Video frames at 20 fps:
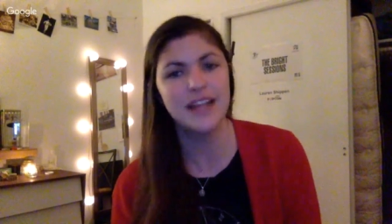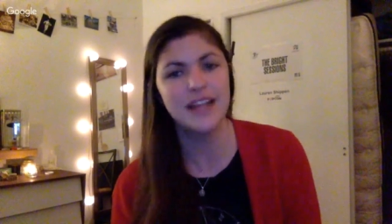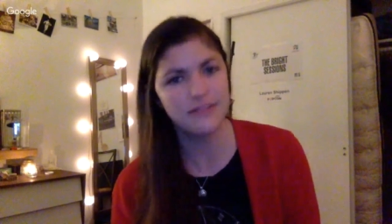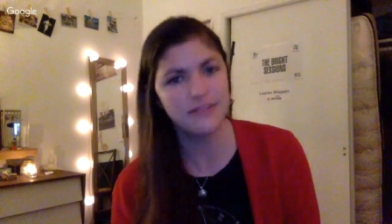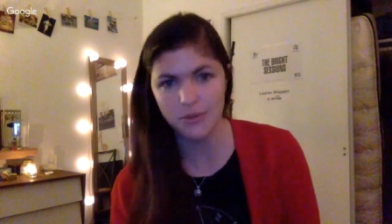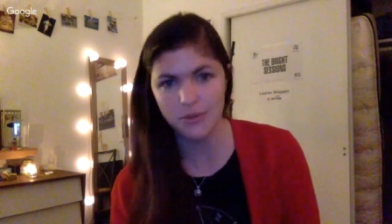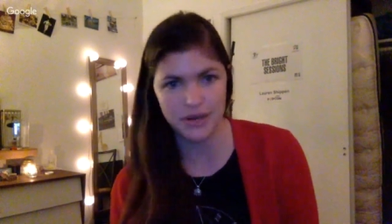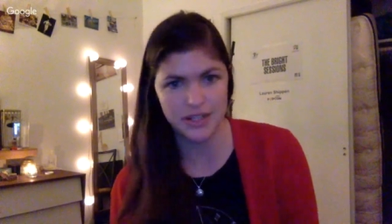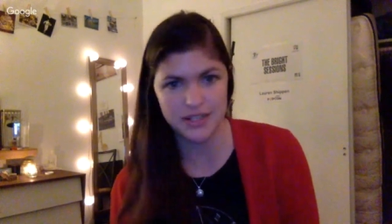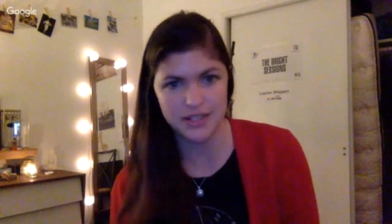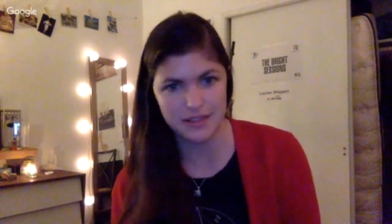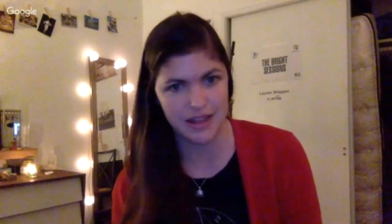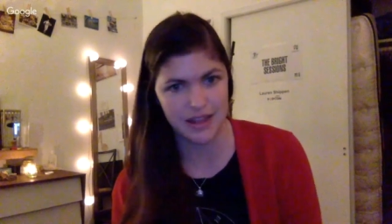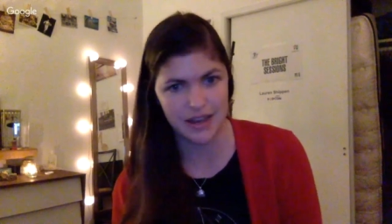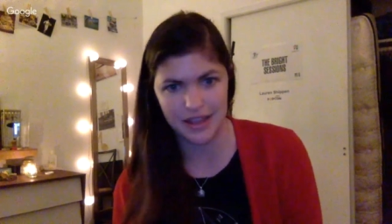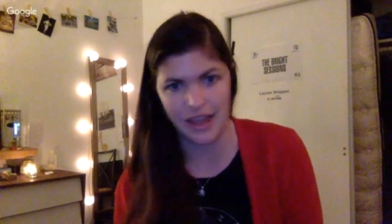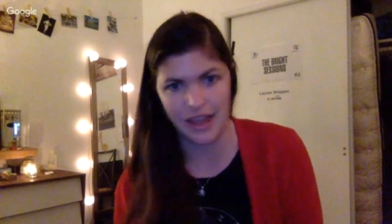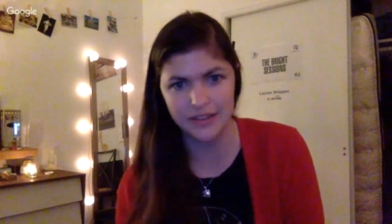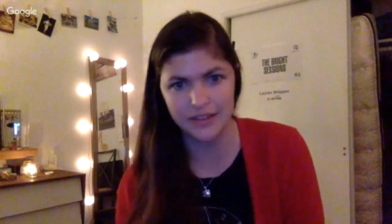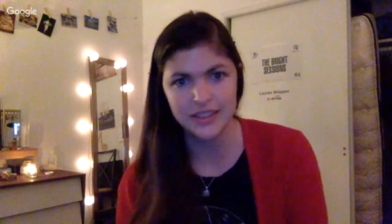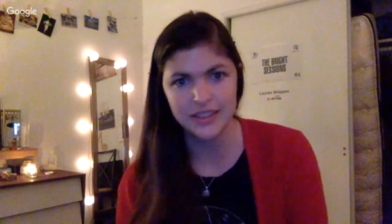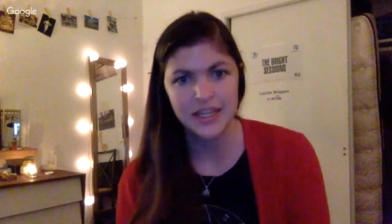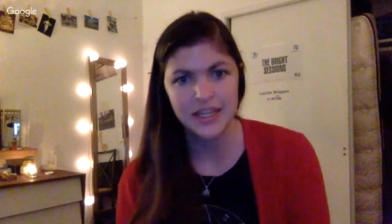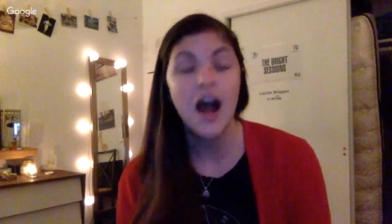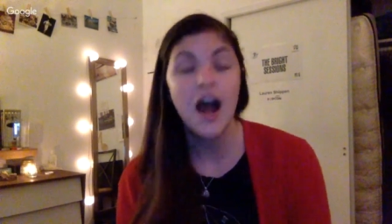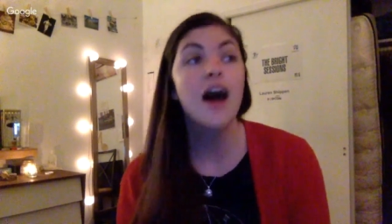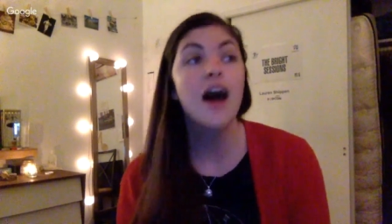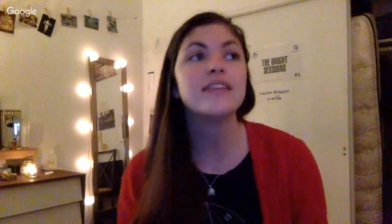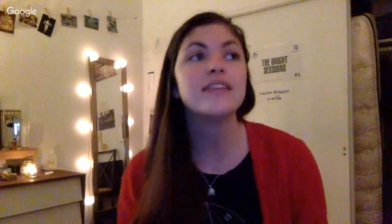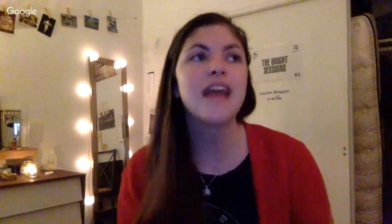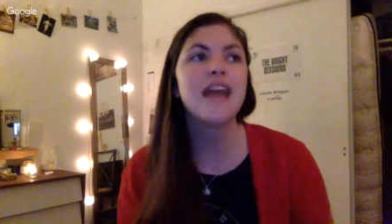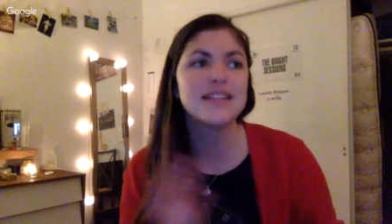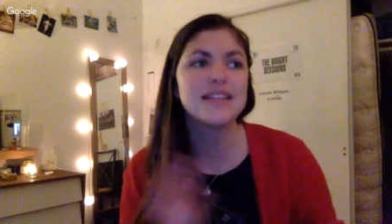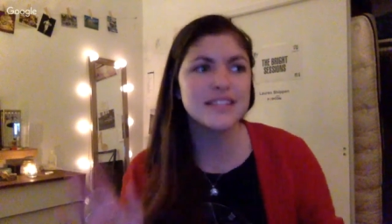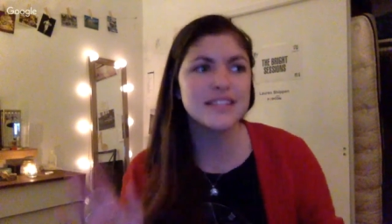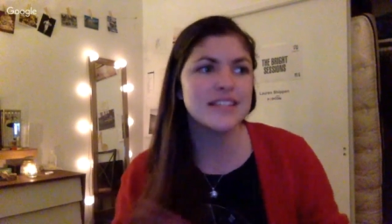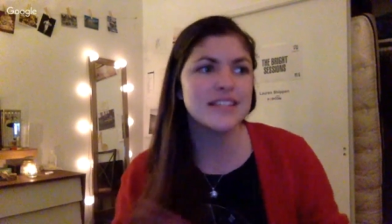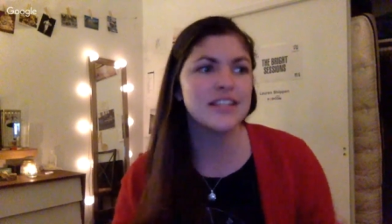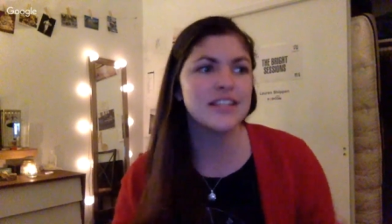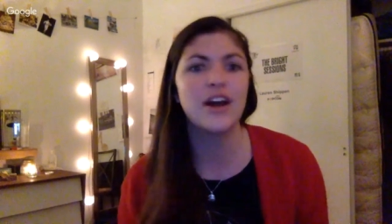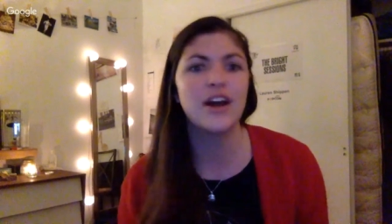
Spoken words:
want to do that again, unless,